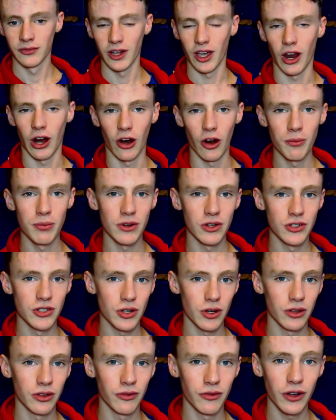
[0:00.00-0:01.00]
I hope you
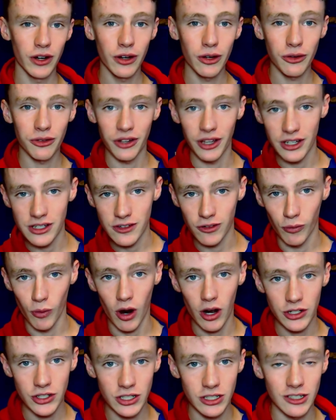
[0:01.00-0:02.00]
enjoyed the video. Thanks for
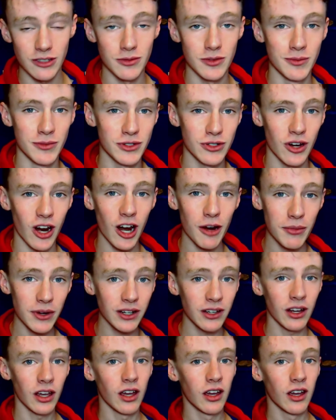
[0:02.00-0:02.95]
watching and subscribing.